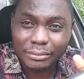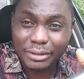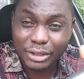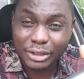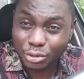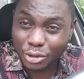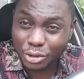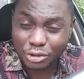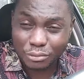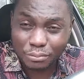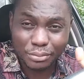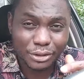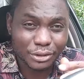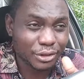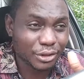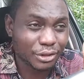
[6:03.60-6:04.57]
uh,
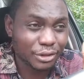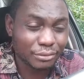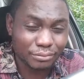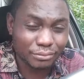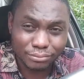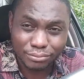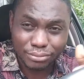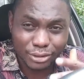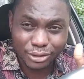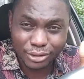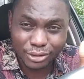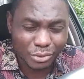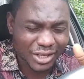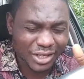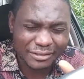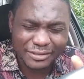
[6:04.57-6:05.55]
menstruation period
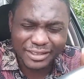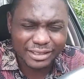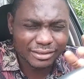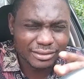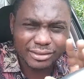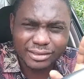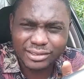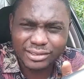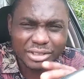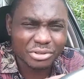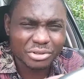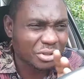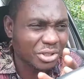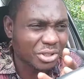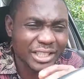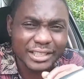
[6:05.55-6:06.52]
blood or whatever
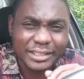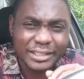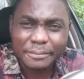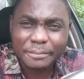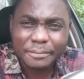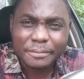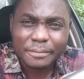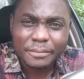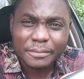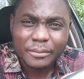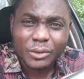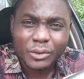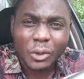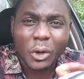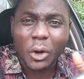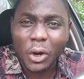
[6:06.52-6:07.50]
thing you call it,
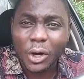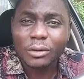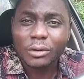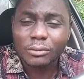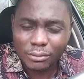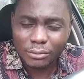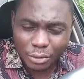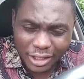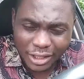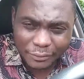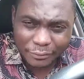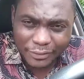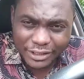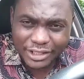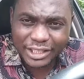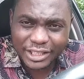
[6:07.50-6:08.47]
or
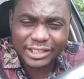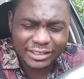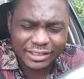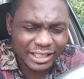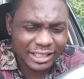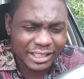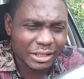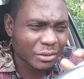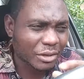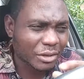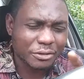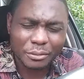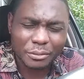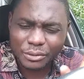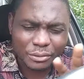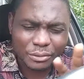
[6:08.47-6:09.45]
your virginity is taken
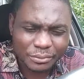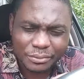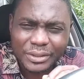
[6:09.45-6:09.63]
away. From.